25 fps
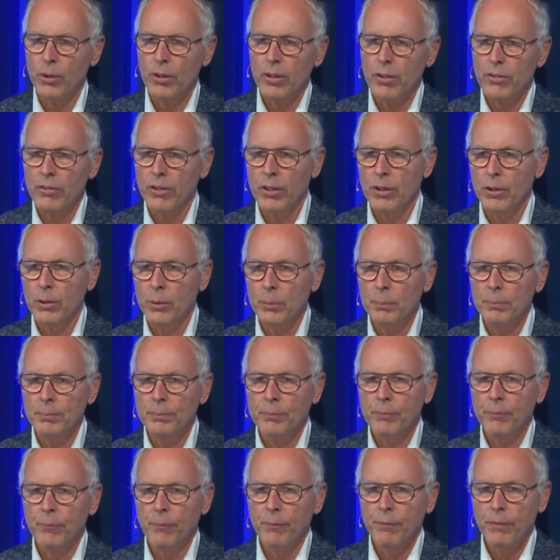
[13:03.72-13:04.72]
So
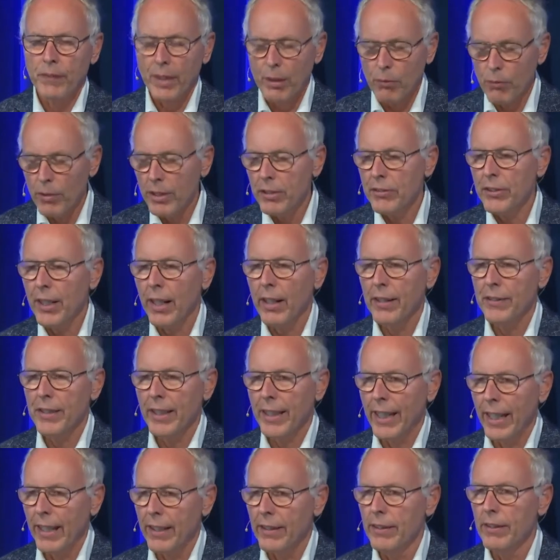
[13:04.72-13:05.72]
we start
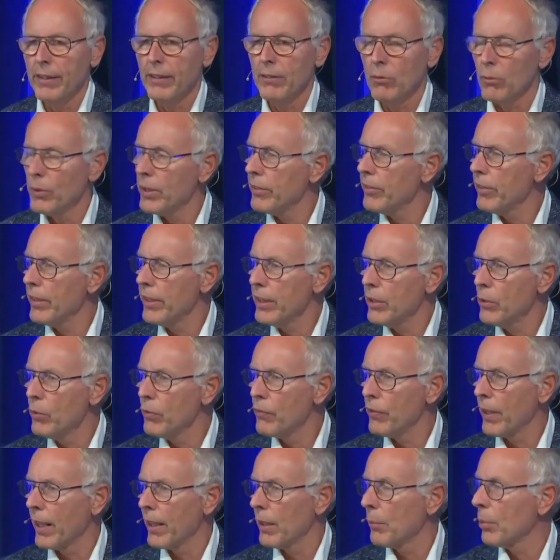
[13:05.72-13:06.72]
again with a new
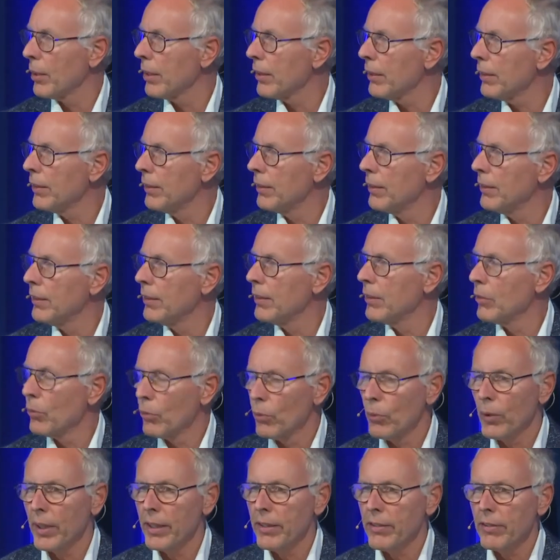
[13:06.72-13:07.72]
fiber,
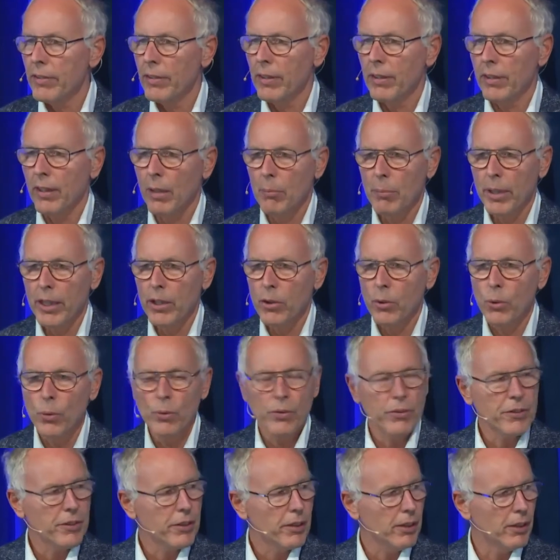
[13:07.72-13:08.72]
which can be
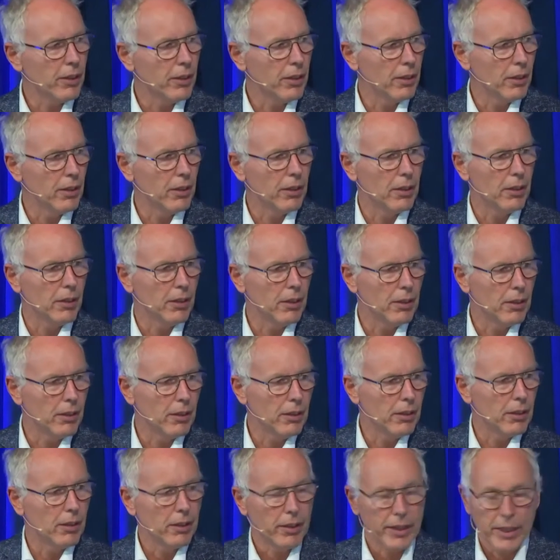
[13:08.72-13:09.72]
used
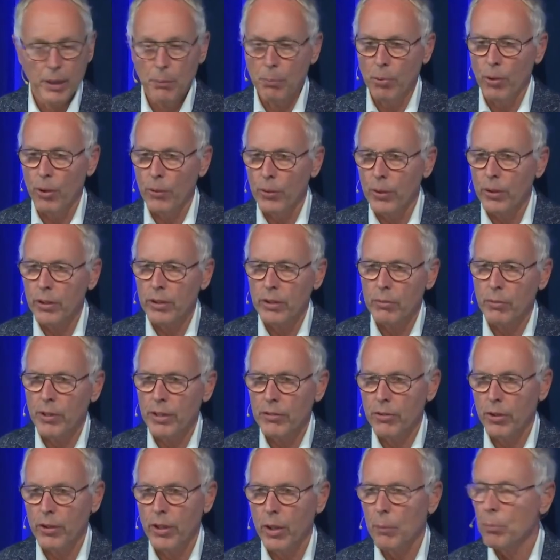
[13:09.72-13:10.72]
in a product with
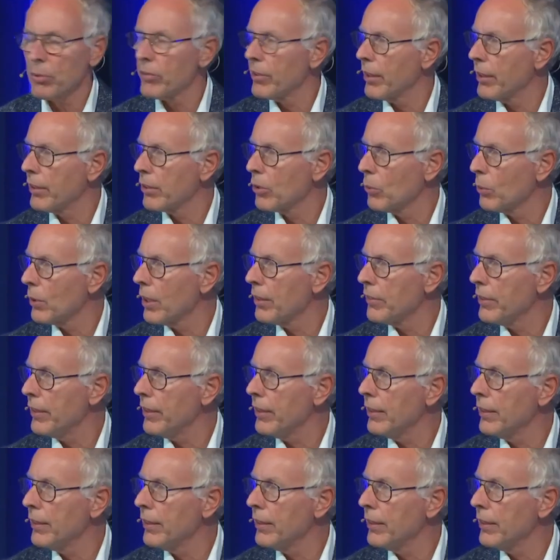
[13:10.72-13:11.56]
100% quality.